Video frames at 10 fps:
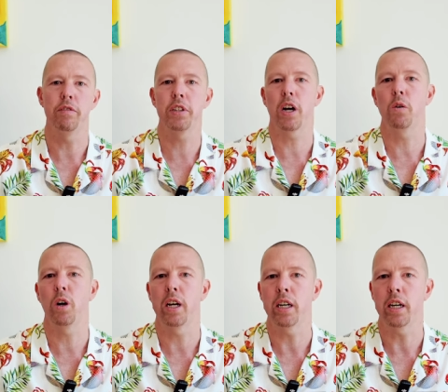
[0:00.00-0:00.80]
of
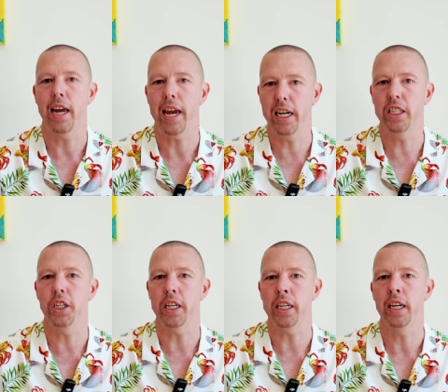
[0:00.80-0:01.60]
solar
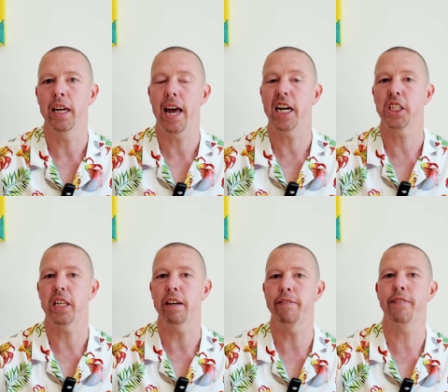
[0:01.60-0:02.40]
energy,
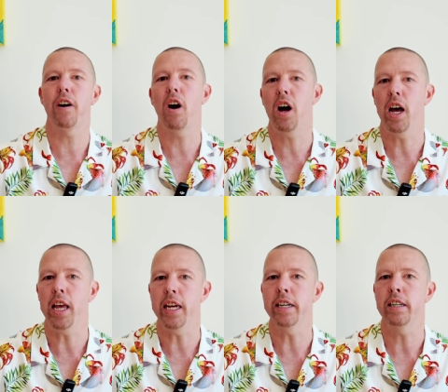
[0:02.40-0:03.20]
actually
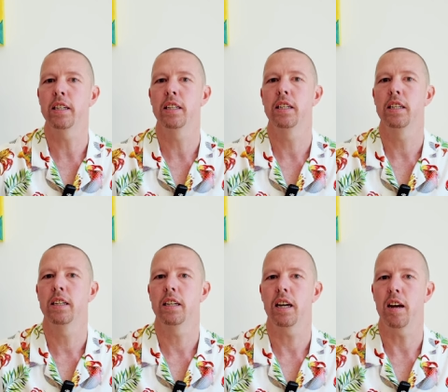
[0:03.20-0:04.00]
fried
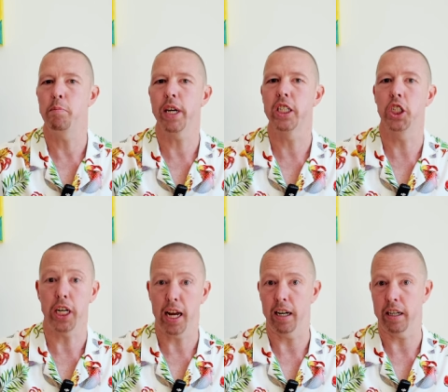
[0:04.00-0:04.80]
a big
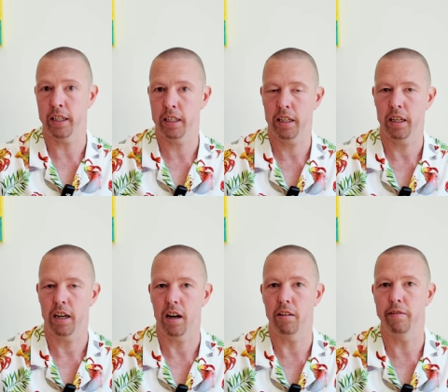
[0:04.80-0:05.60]
chunk
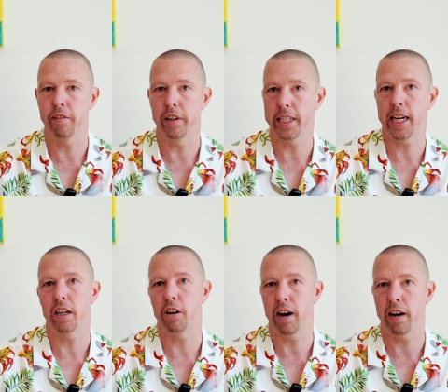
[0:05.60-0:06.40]
of the
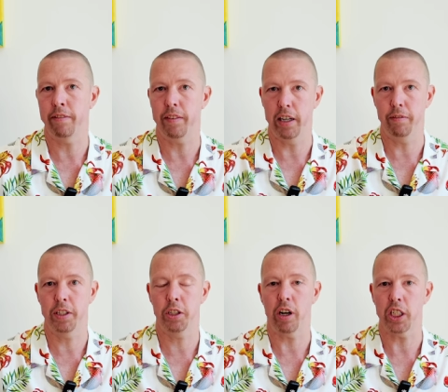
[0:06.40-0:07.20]
telegraph
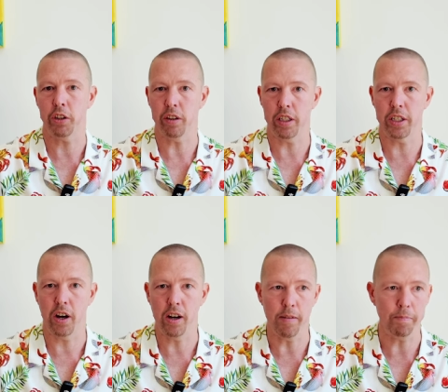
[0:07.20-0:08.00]
infrastructure at the
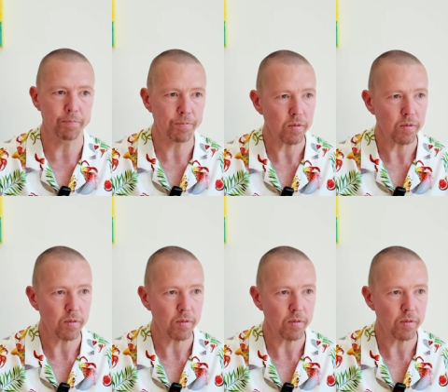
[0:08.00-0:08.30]
time.